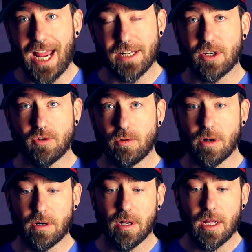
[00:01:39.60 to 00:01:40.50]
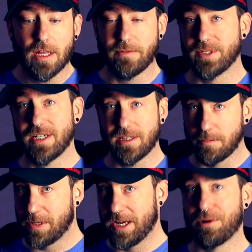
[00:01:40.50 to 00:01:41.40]
Catz controller that was like the
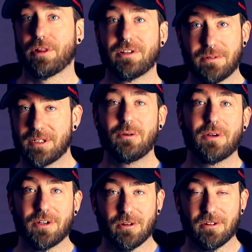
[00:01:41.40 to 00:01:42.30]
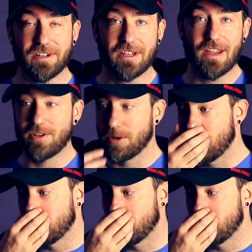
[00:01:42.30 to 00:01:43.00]
Player 2 controller you gave your little